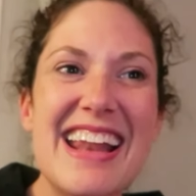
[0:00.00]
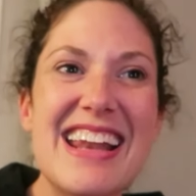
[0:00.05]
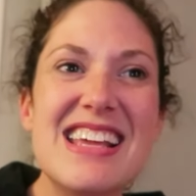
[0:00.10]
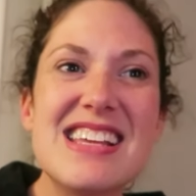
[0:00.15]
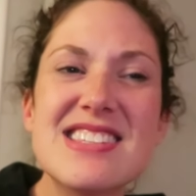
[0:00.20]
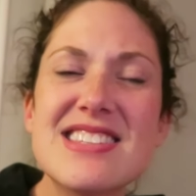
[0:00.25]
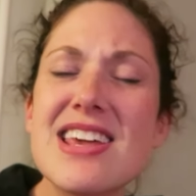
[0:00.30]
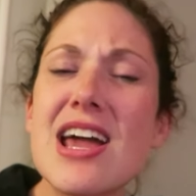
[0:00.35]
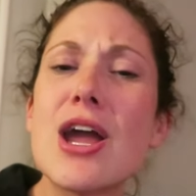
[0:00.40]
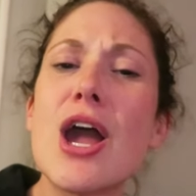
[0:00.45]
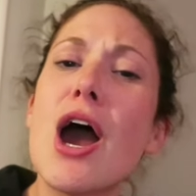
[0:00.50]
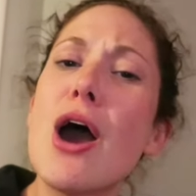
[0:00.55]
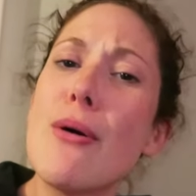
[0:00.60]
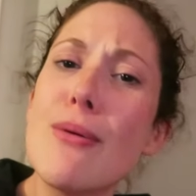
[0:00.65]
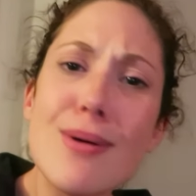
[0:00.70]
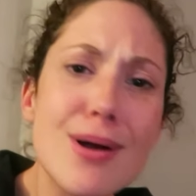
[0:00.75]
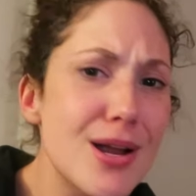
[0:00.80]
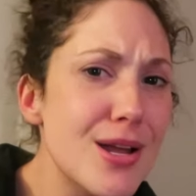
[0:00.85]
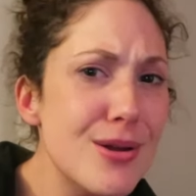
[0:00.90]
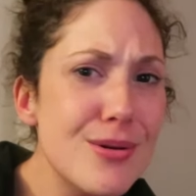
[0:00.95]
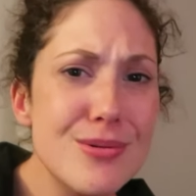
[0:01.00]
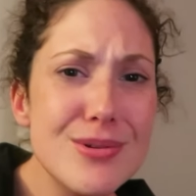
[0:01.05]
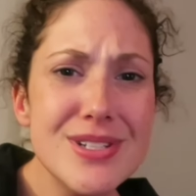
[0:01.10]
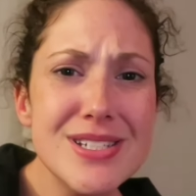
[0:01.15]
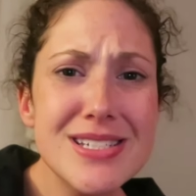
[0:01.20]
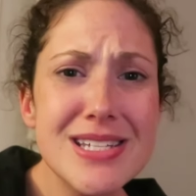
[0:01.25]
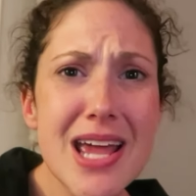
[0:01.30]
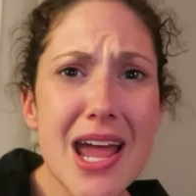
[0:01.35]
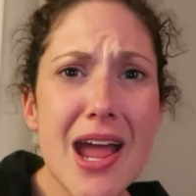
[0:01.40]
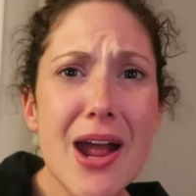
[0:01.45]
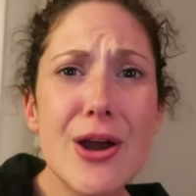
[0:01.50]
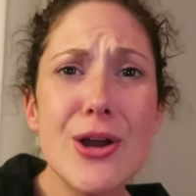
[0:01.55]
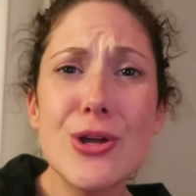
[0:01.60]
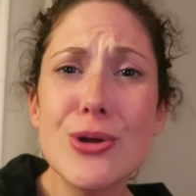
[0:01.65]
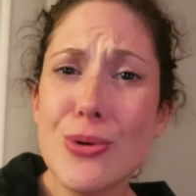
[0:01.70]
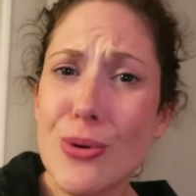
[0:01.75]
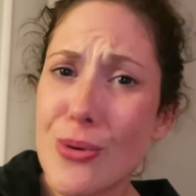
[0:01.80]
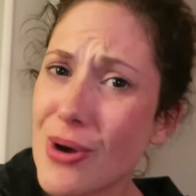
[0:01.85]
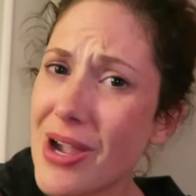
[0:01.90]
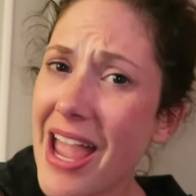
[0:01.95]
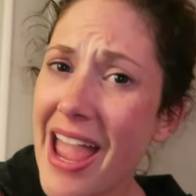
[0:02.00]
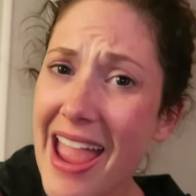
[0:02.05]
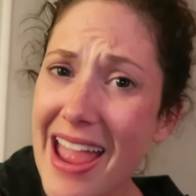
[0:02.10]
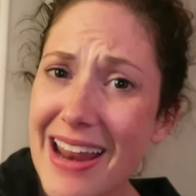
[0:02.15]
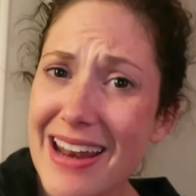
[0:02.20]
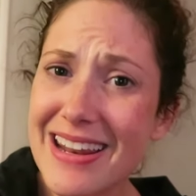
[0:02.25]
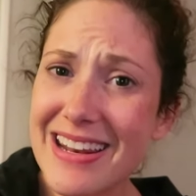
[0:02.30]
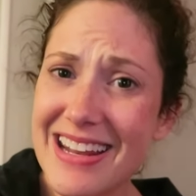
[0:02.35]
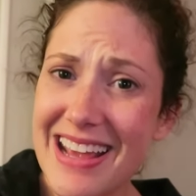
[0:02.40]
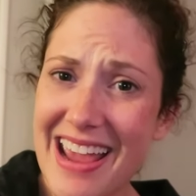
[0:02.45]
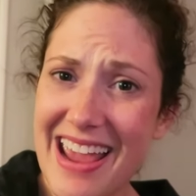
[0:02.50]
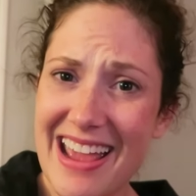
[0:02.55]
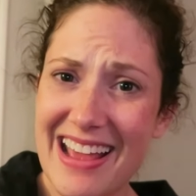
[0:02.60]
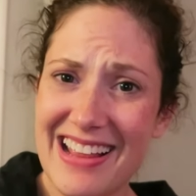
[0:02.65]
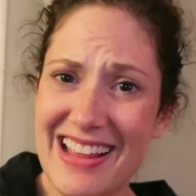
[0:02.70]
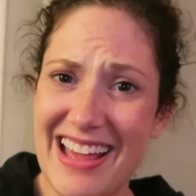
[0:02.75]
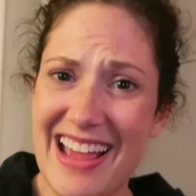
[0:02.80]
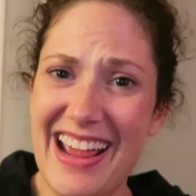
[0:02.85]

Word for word: and he's like, how are you today? Are you okay today?